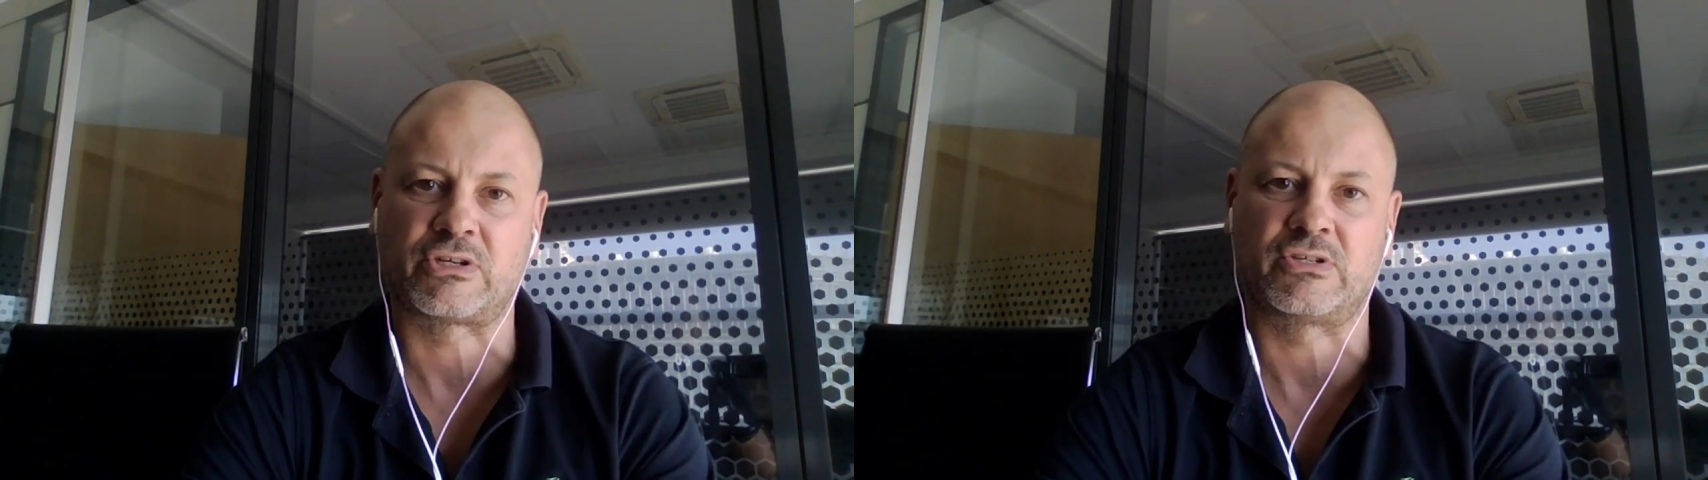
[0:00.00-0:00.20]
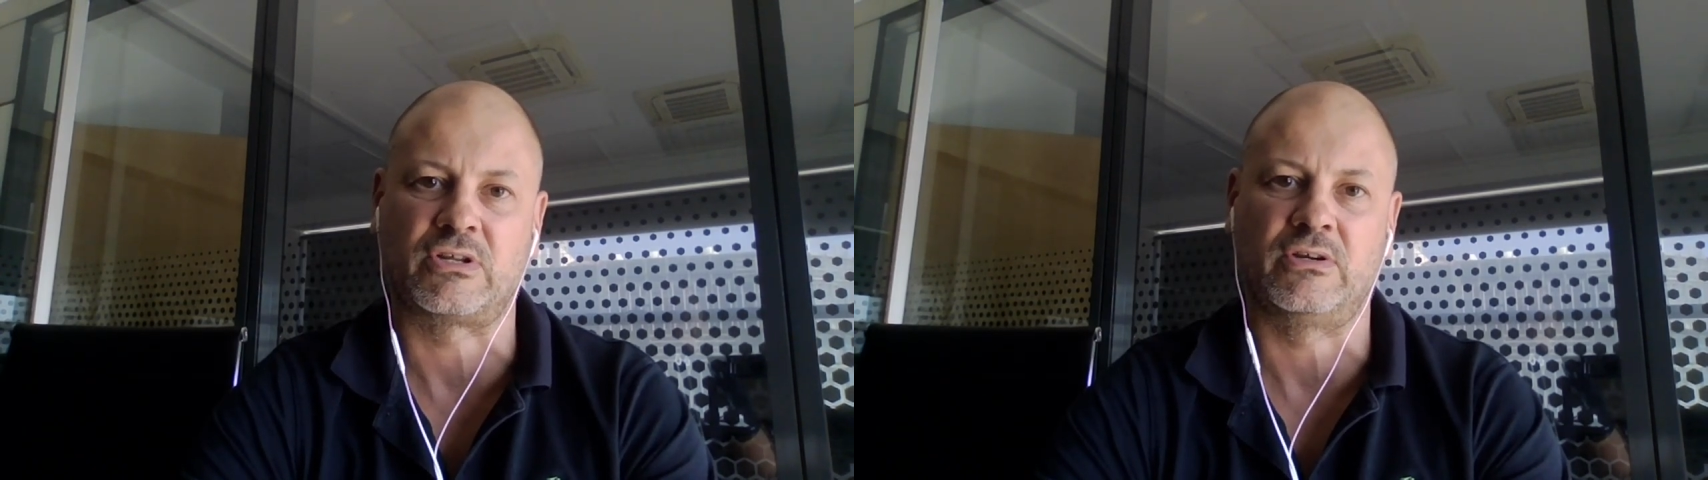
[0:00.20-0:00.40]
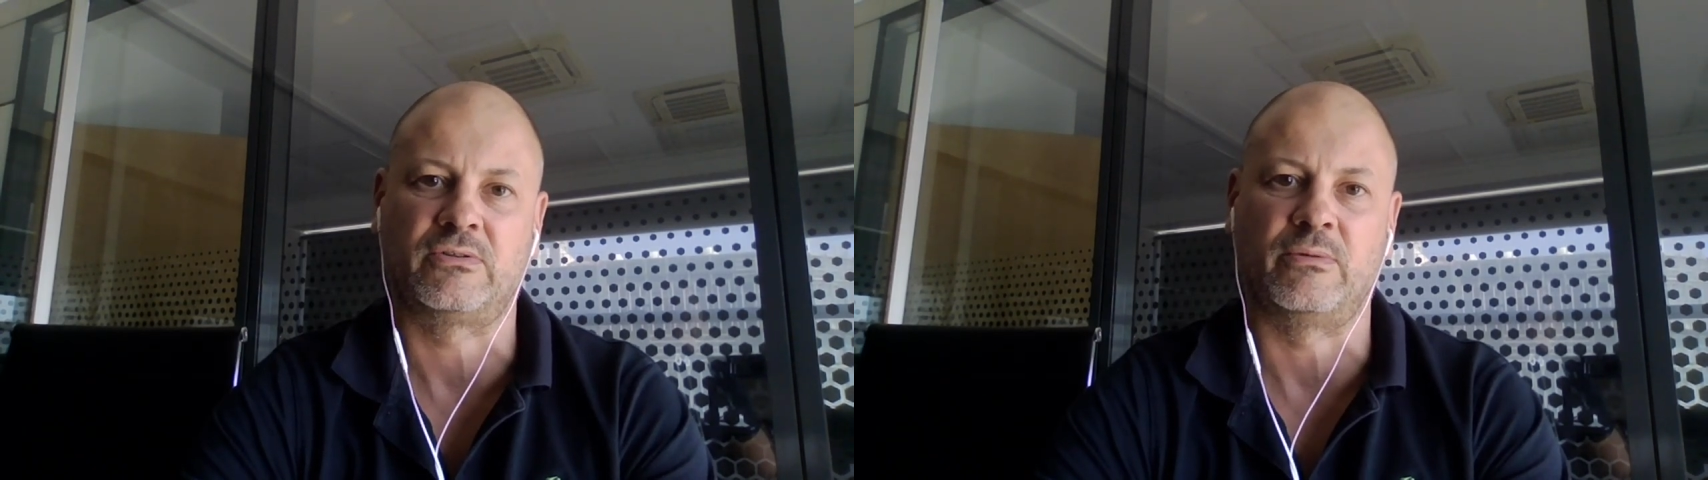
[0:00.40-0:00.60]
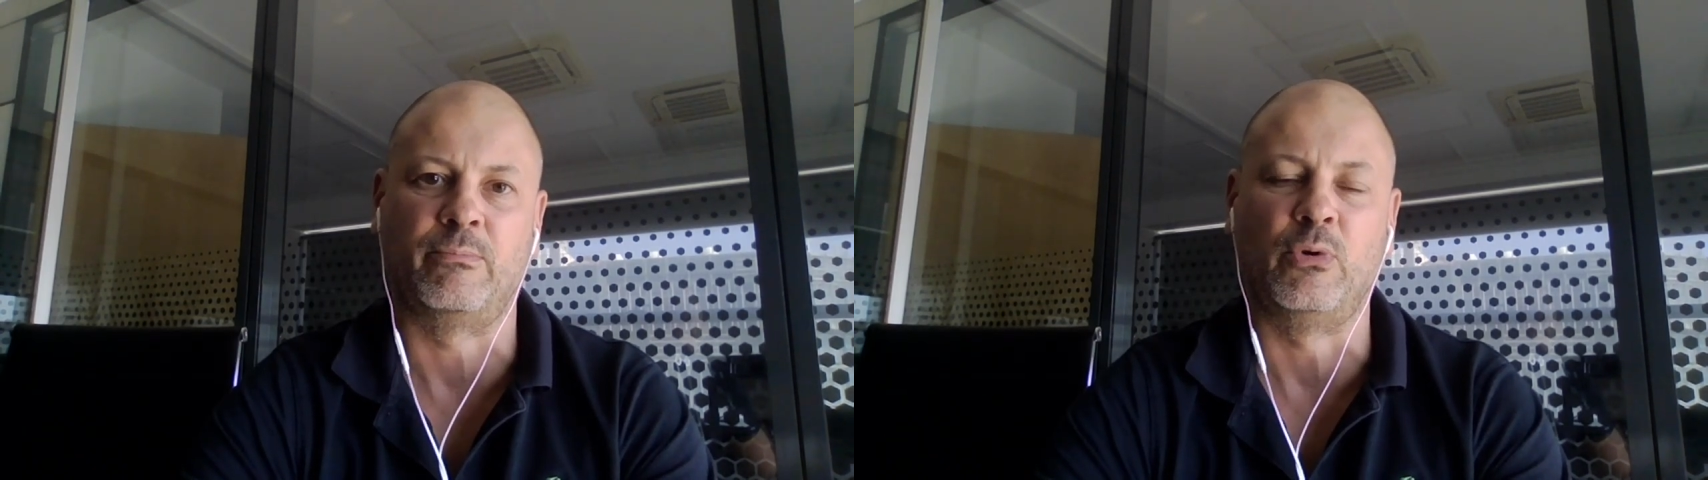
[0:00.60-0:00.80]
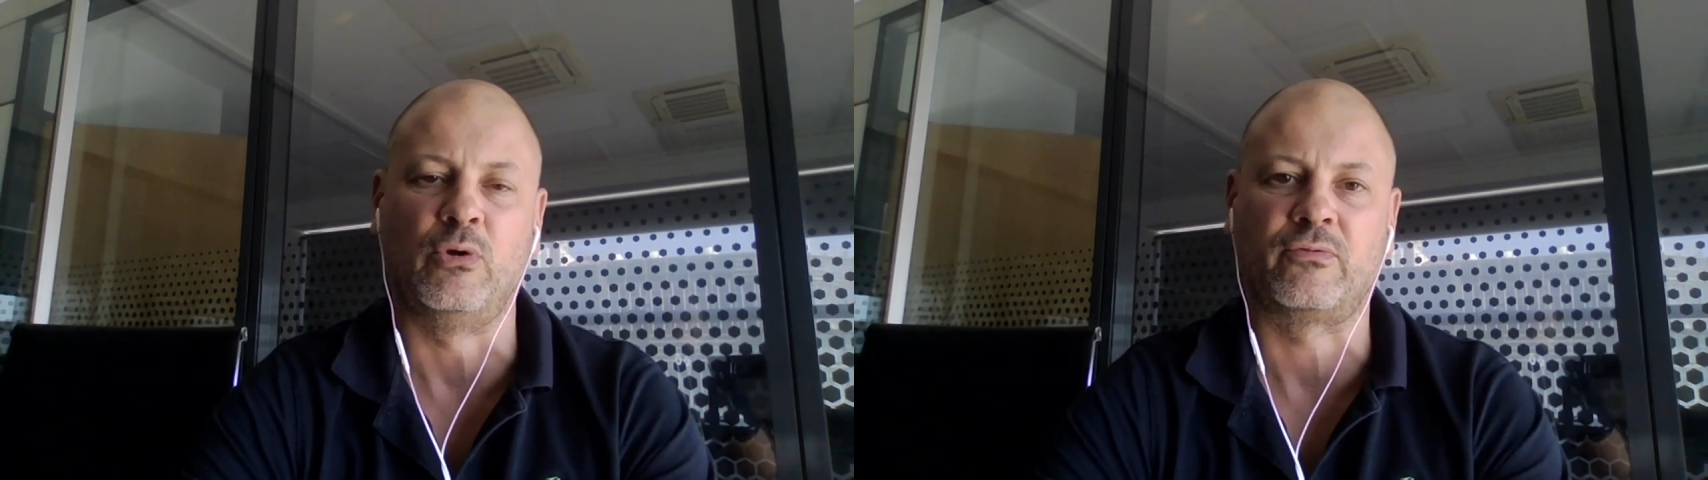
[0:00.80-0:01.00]
because the the
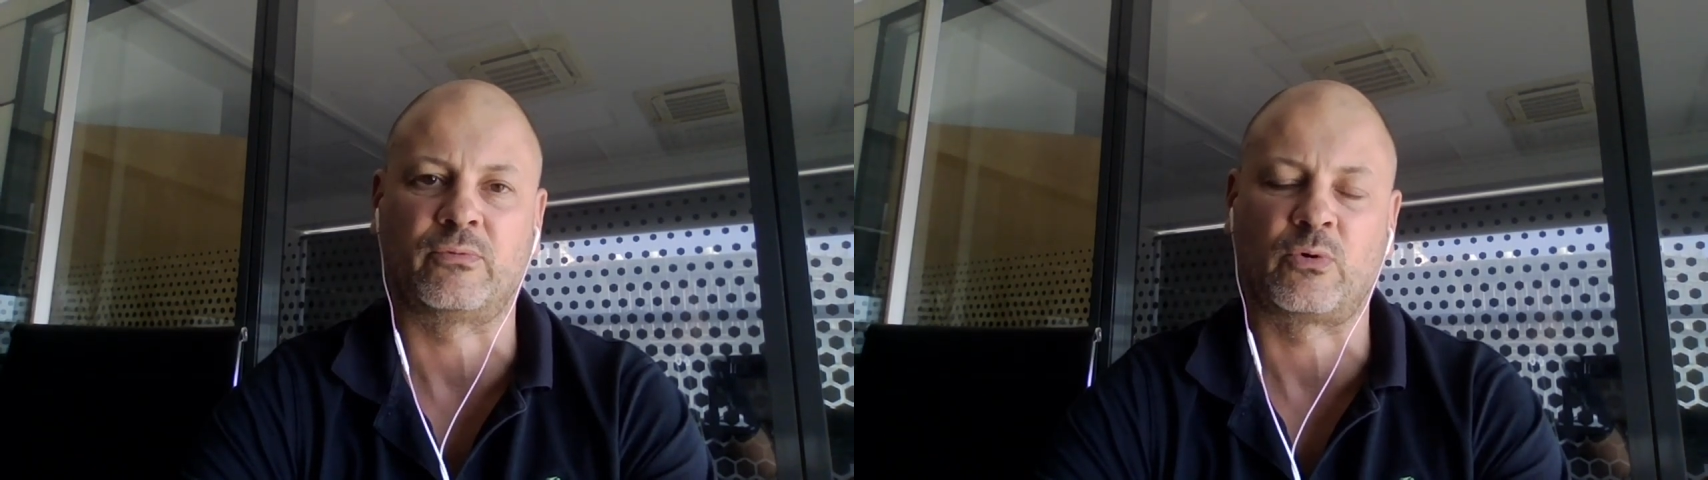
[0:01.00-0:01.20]
move